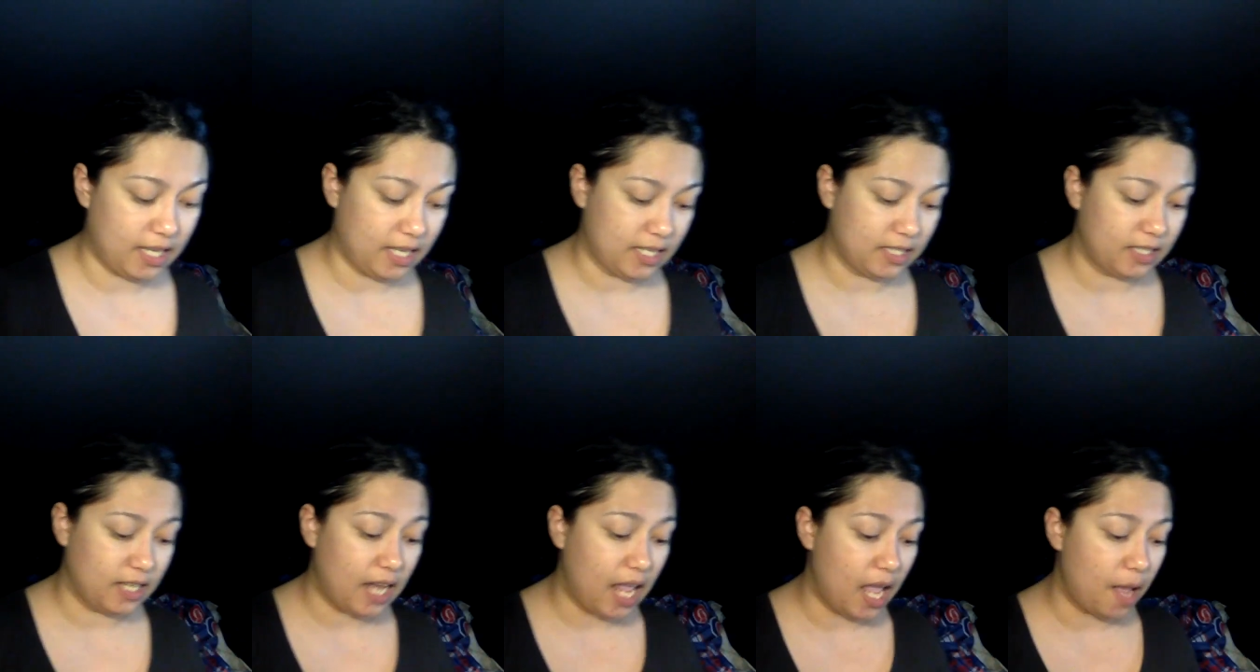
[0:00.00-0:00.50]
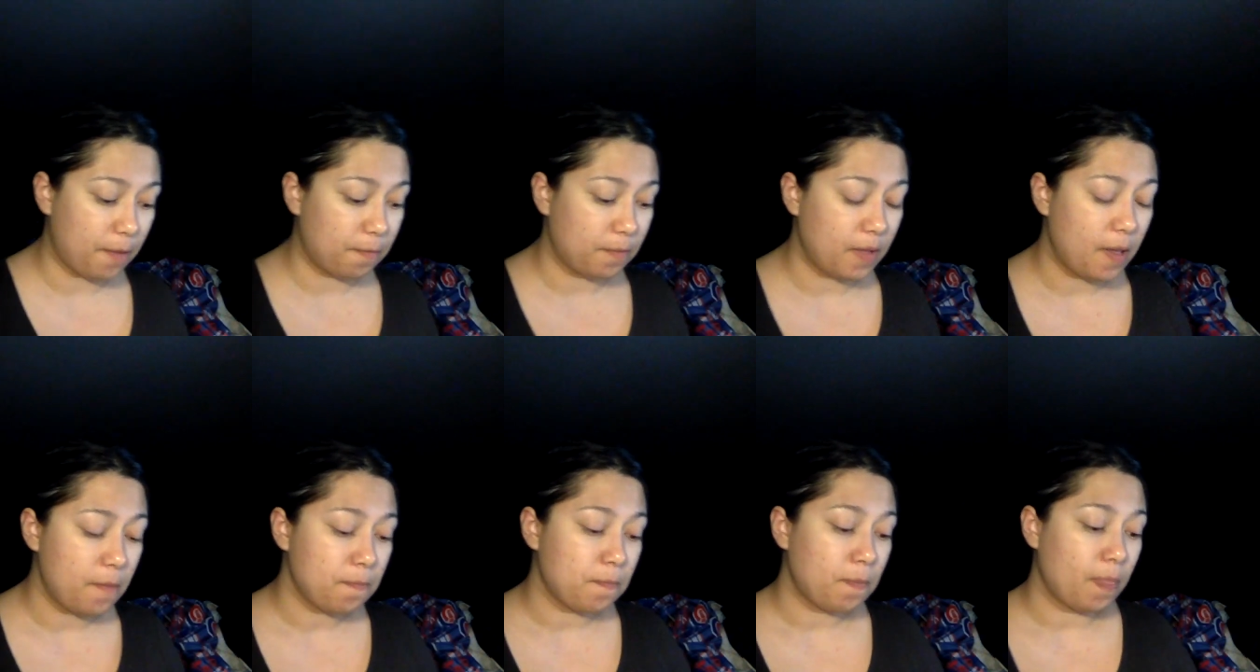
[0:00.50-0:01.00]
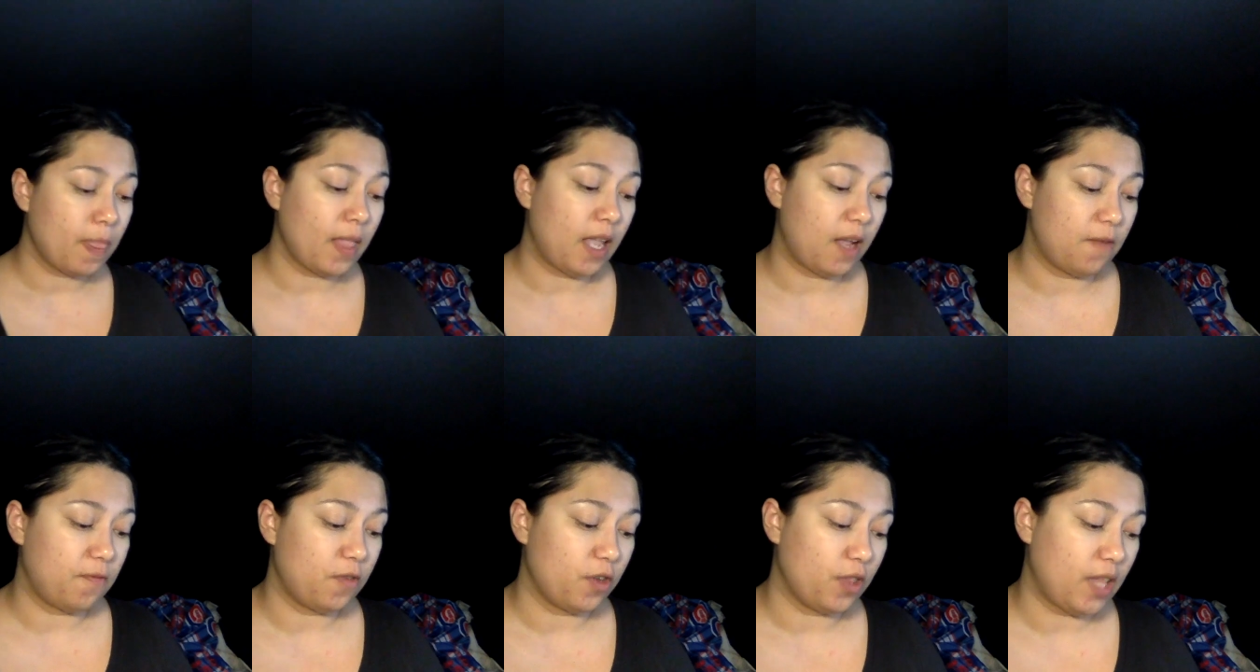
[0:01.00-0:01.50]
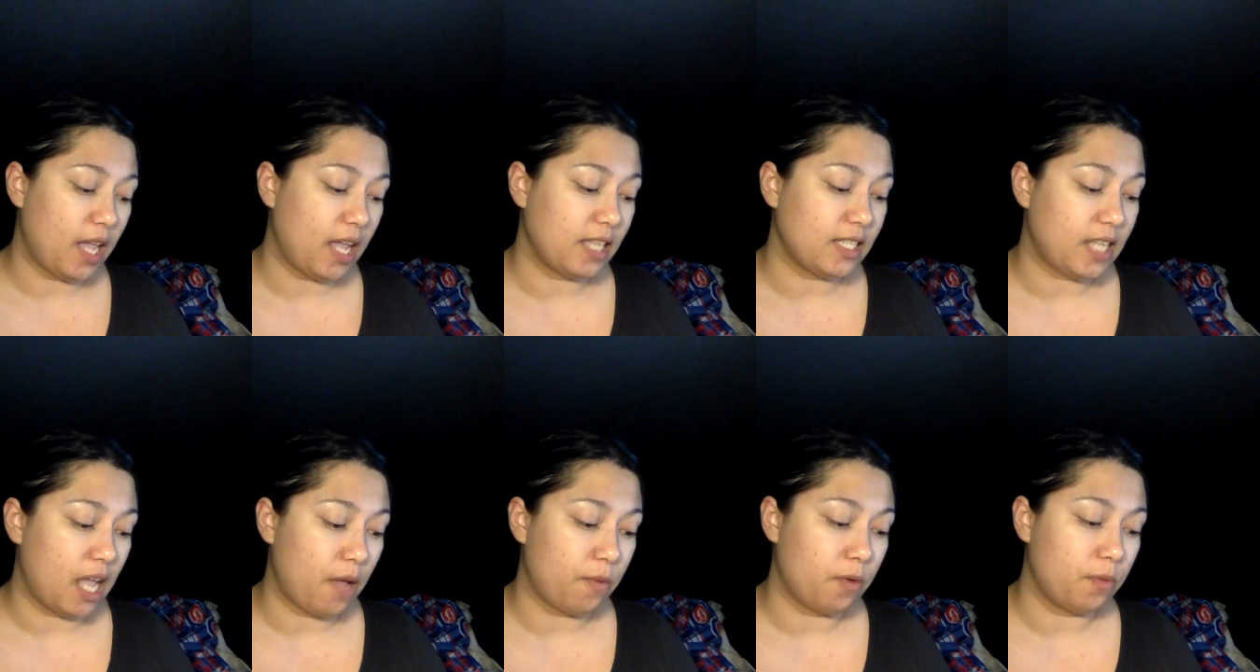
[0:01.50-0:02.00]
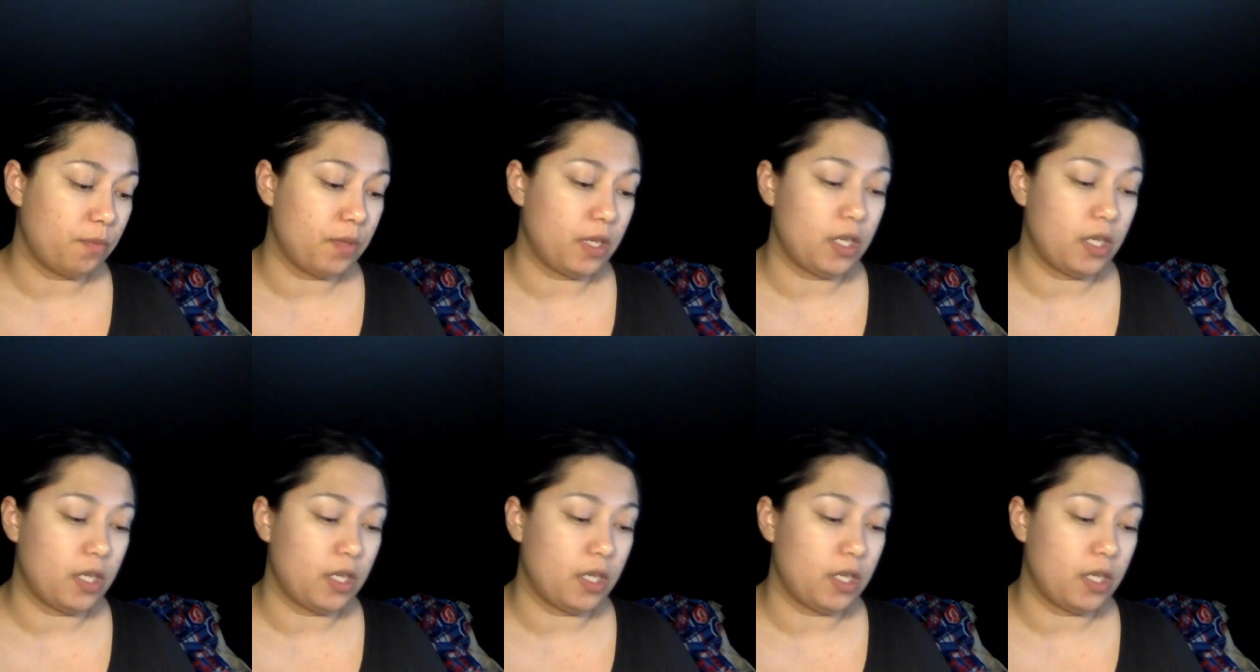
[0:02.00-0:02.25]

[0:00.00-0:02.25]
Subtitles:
his nap. And for that, I will be